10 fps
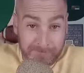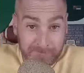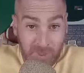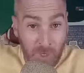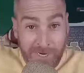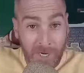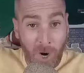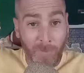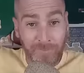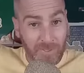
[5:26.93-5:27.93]
You're at
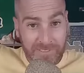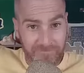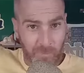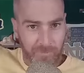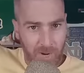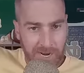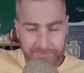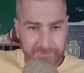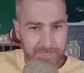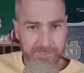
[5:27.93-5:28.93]
home playing for pride.
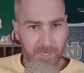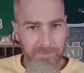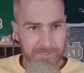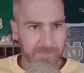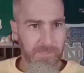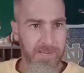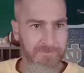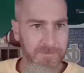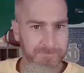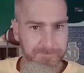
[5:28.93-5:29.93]
That's all that's
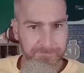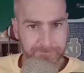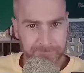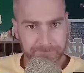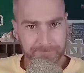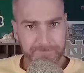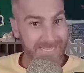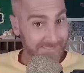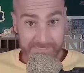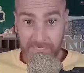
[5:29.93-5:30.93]
left.
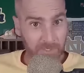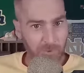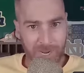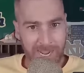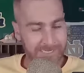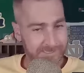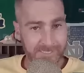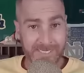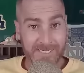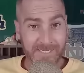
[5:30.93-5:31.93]
That's it, you guys.
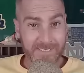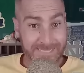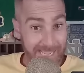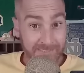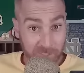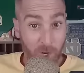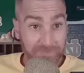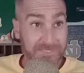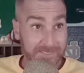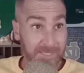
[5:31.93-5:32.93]
That's all
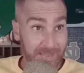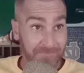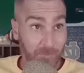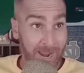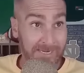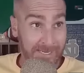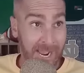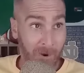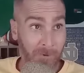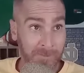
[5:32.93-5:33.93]
that's left right
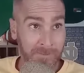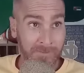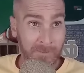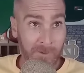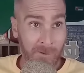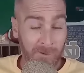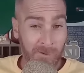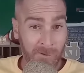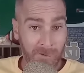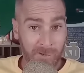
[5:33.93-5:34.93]
now.
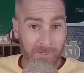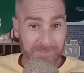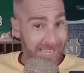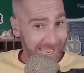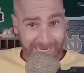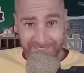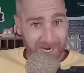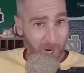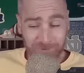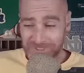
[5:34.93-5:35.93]
The head
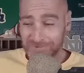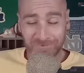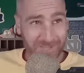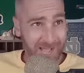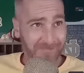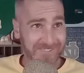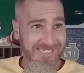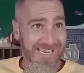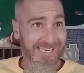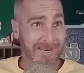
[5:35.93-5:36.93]
coach you love's
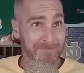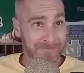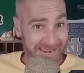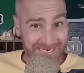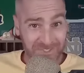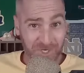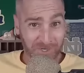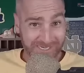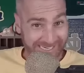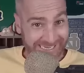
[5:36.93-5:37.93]
taking
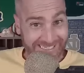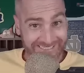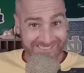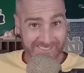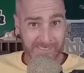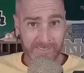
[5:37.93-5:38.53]
major heat.